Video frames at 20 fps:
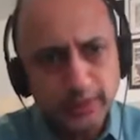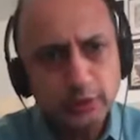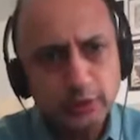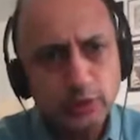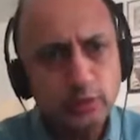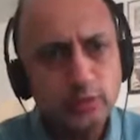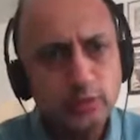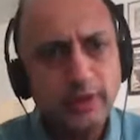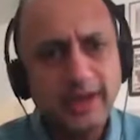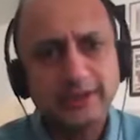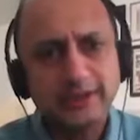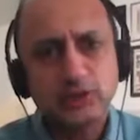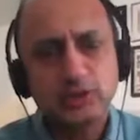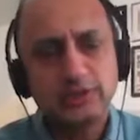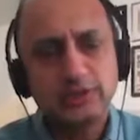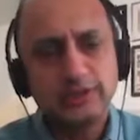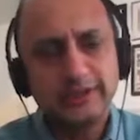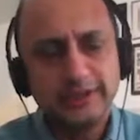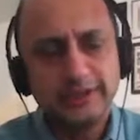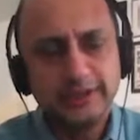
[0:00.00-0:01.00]
to
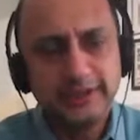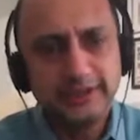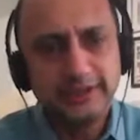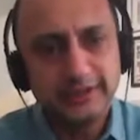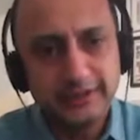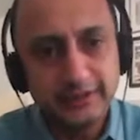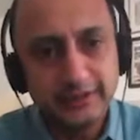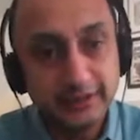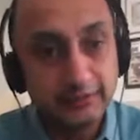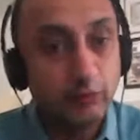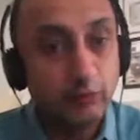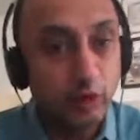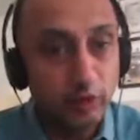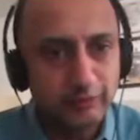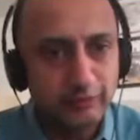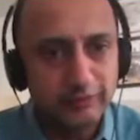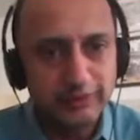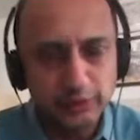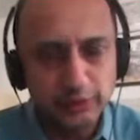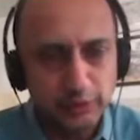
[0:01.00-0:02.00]
actually uh,
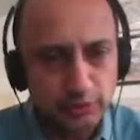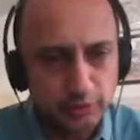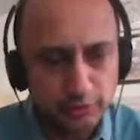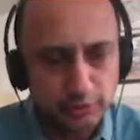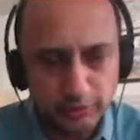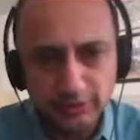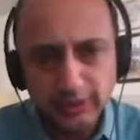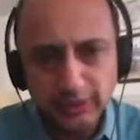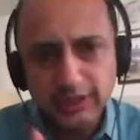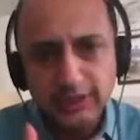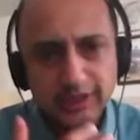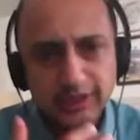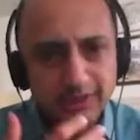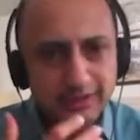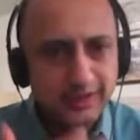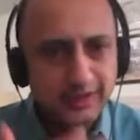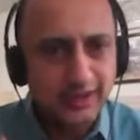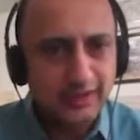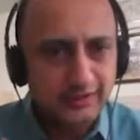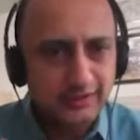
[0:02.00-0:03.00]
evolve into
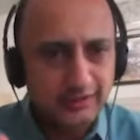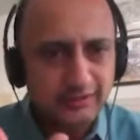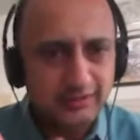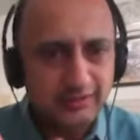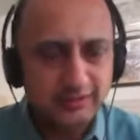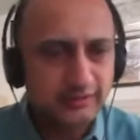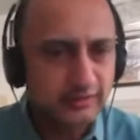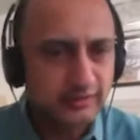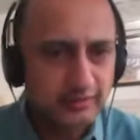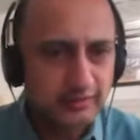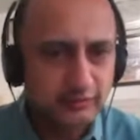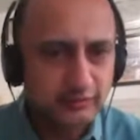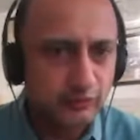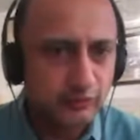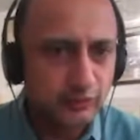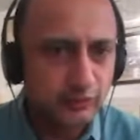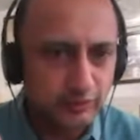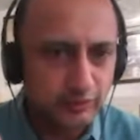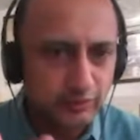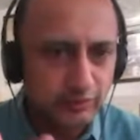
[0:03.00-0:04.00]
young,
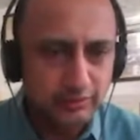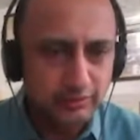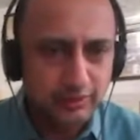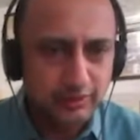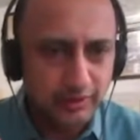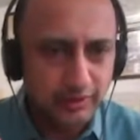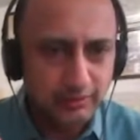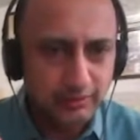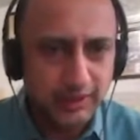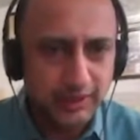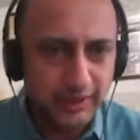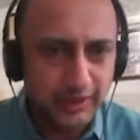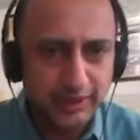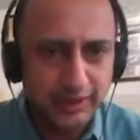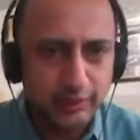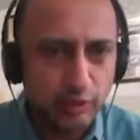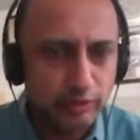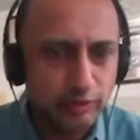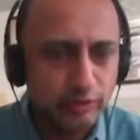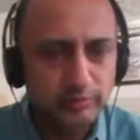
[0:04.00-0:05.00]
successful, uh,
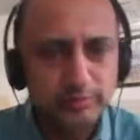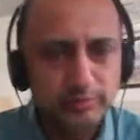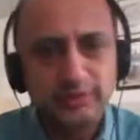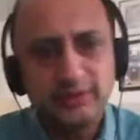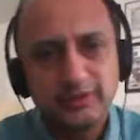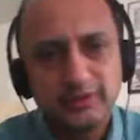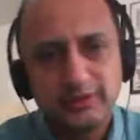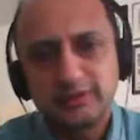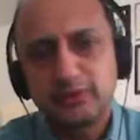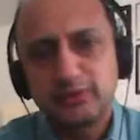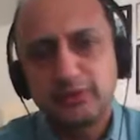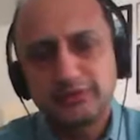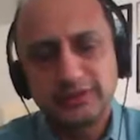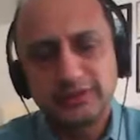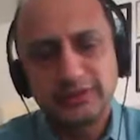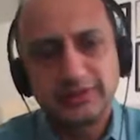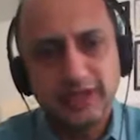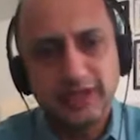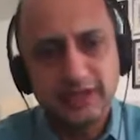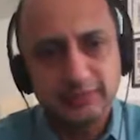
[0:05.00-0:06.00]
budding entrepreneurs of
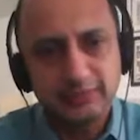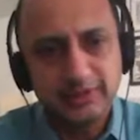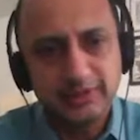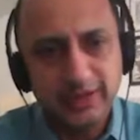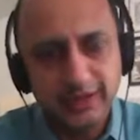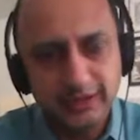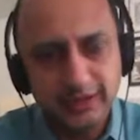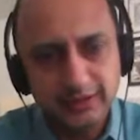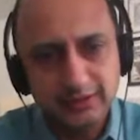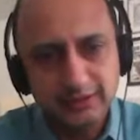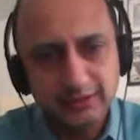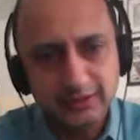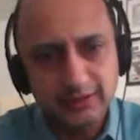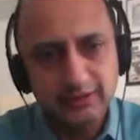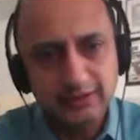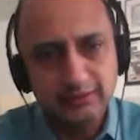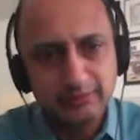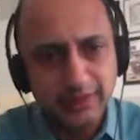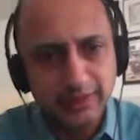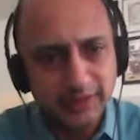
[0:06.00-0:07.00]
the type that
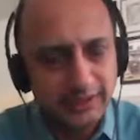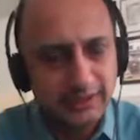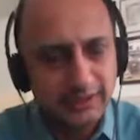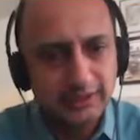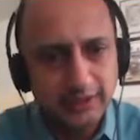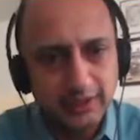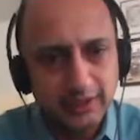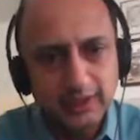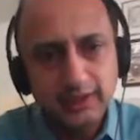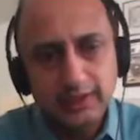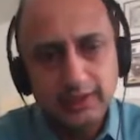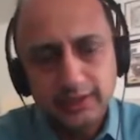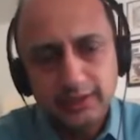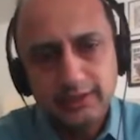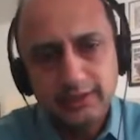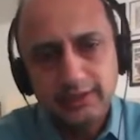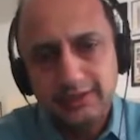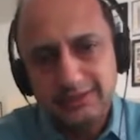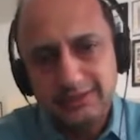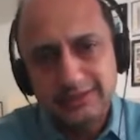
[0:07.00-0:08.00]
uh, many
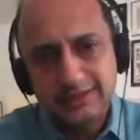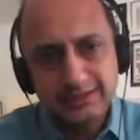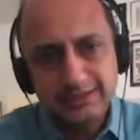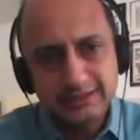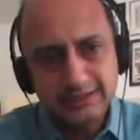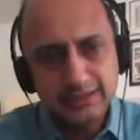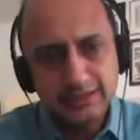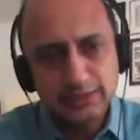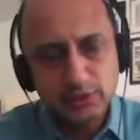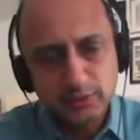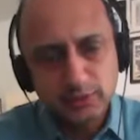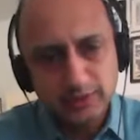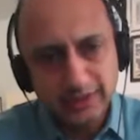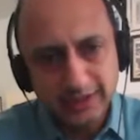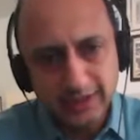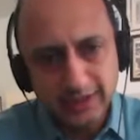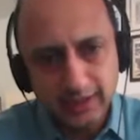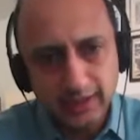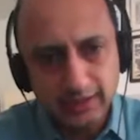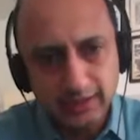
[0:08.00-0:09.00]
uh, attending
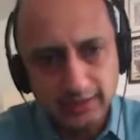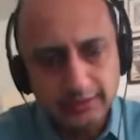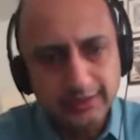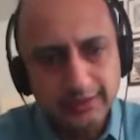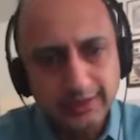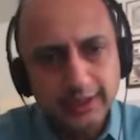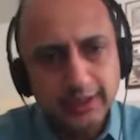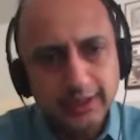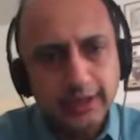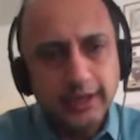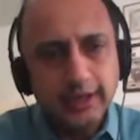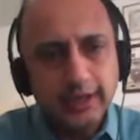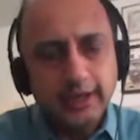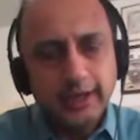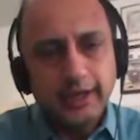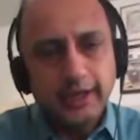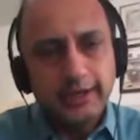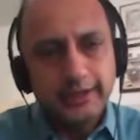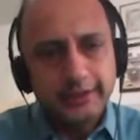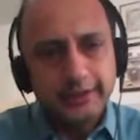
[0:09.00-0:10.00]
today are.
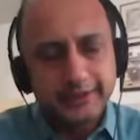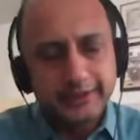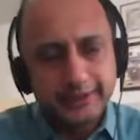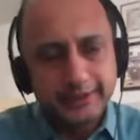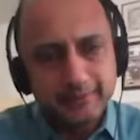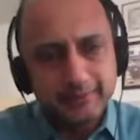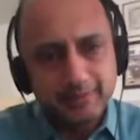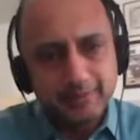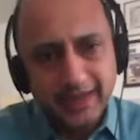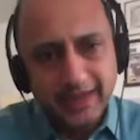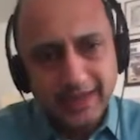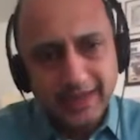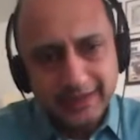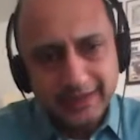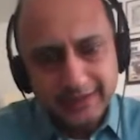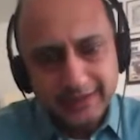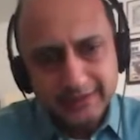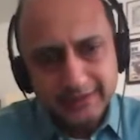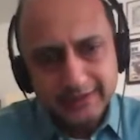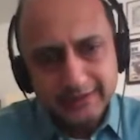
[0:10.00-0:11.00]
Uh,
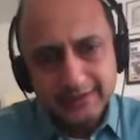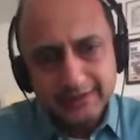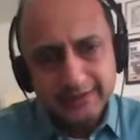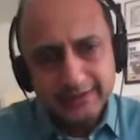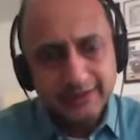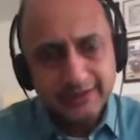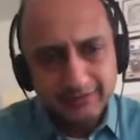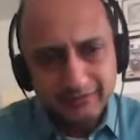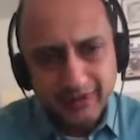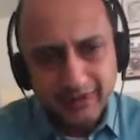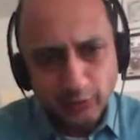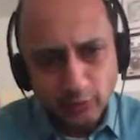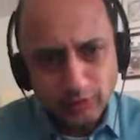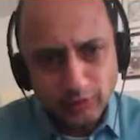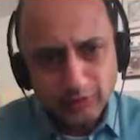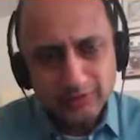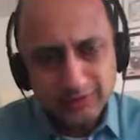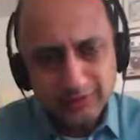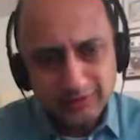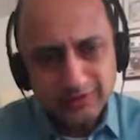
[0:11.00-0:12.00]
and uh, if I
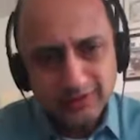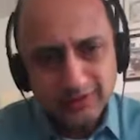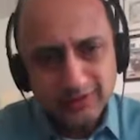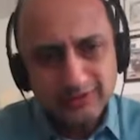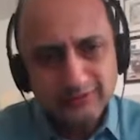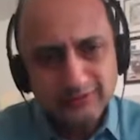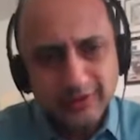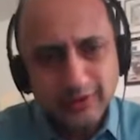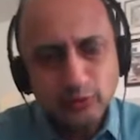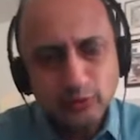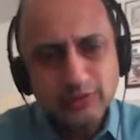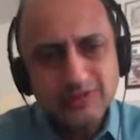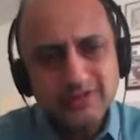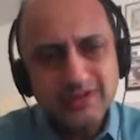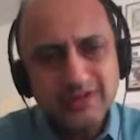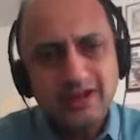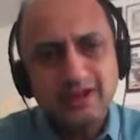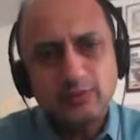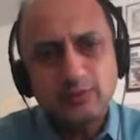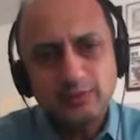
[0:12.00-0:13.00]
could, if I could
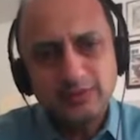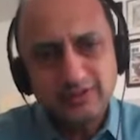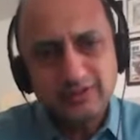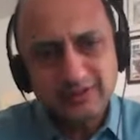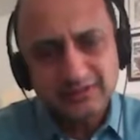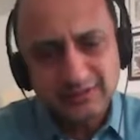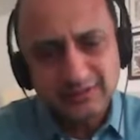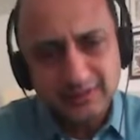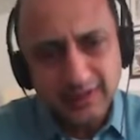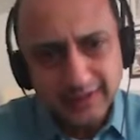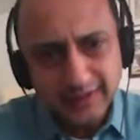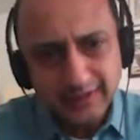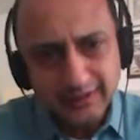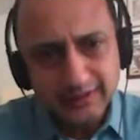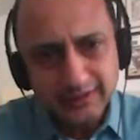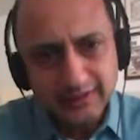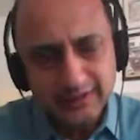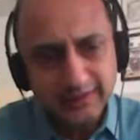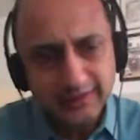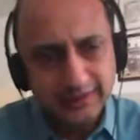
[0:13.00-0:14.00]
start with a
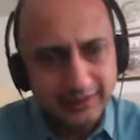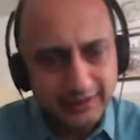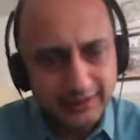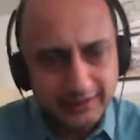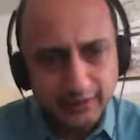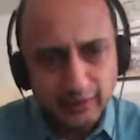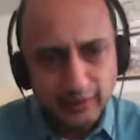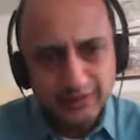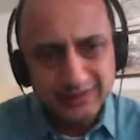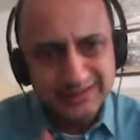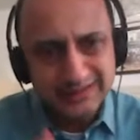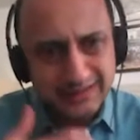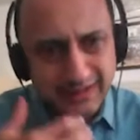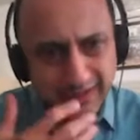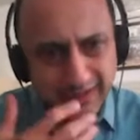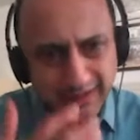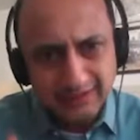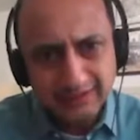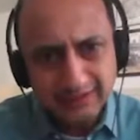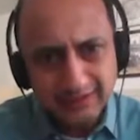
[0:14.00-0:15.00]
slightly on a
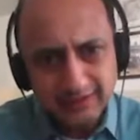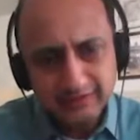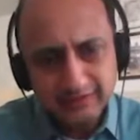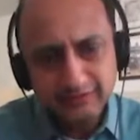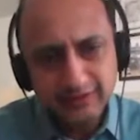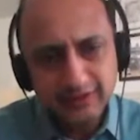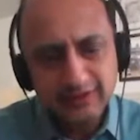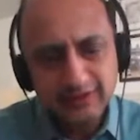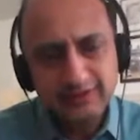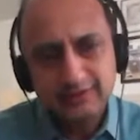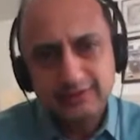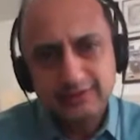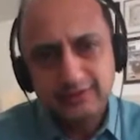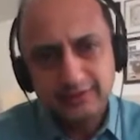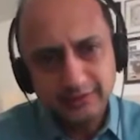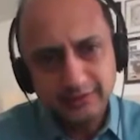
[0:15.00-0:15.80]
slightly different